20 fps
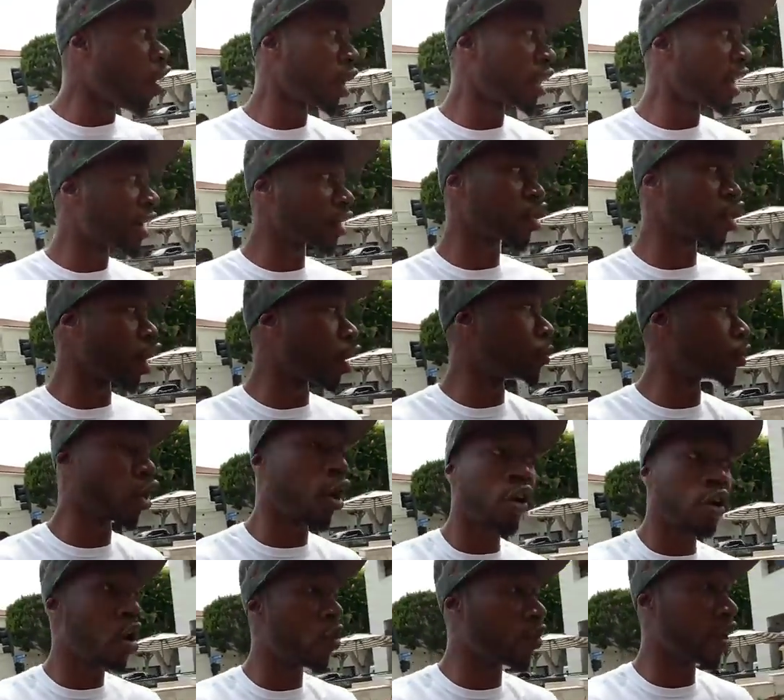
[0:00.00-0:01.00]
our terms
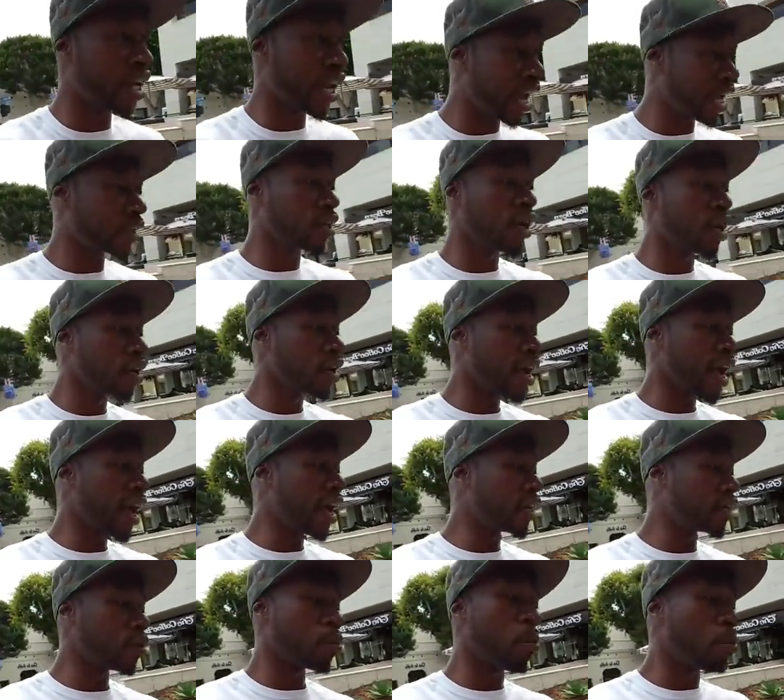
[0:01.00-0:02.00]
all over again
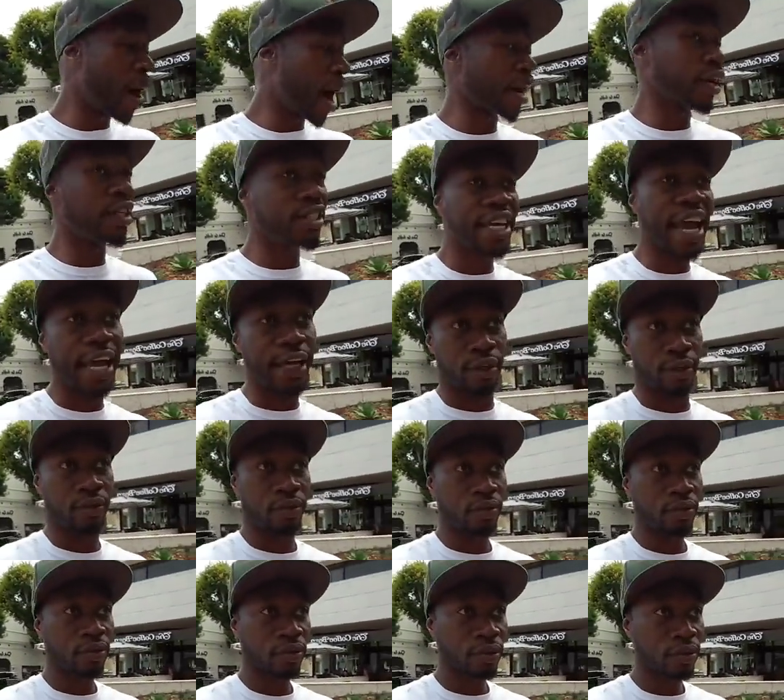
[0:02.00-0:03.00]
in modern day.
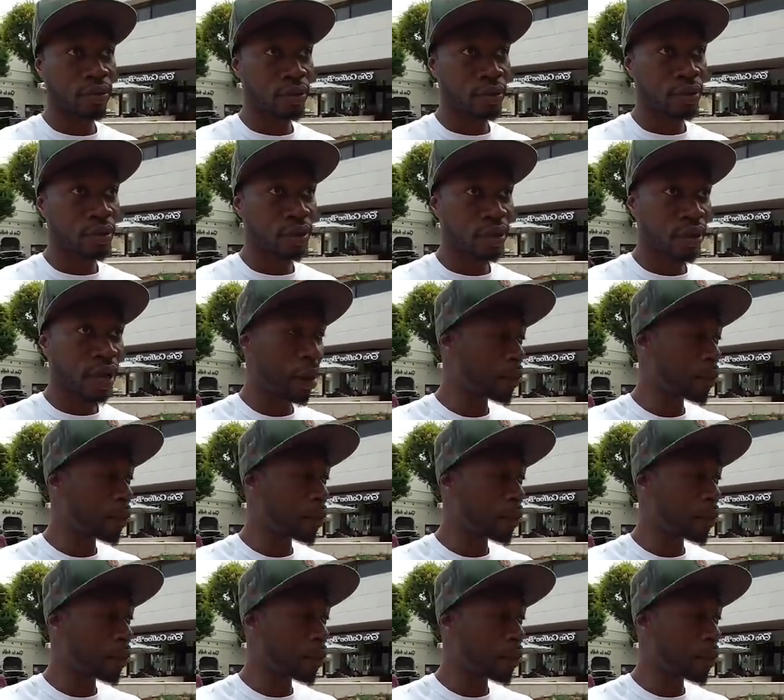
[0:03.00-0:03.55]
I'm